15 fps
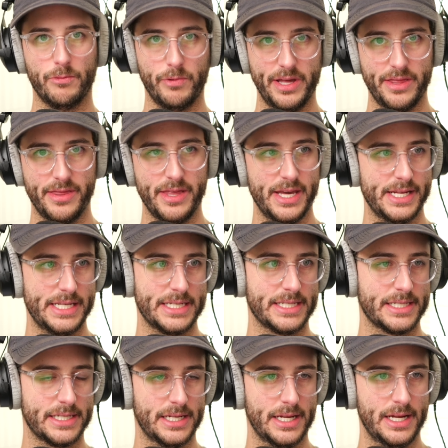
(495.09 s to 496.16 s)
with
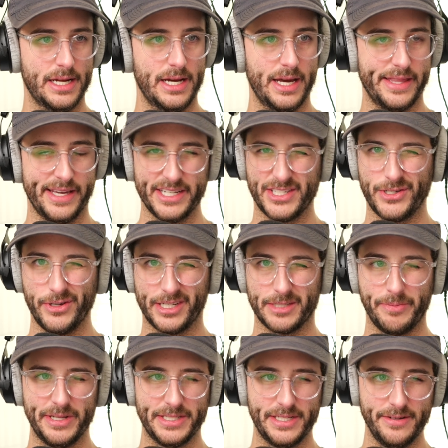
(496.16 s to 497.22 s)
this, I think it's too
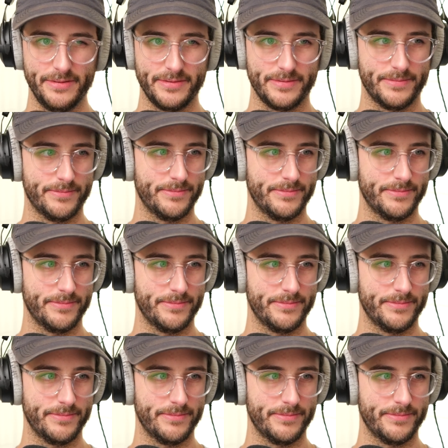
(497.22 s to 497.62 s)
expensive.